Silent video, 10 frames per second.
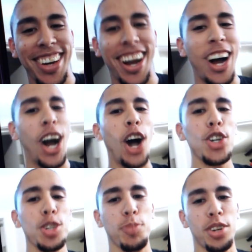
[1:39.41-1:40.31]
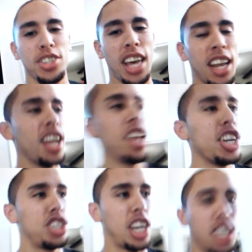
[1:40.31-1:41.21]
100%.
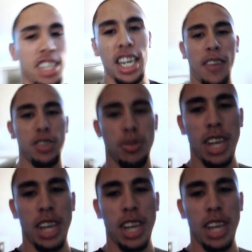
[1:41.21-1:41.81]
JJ's going to have to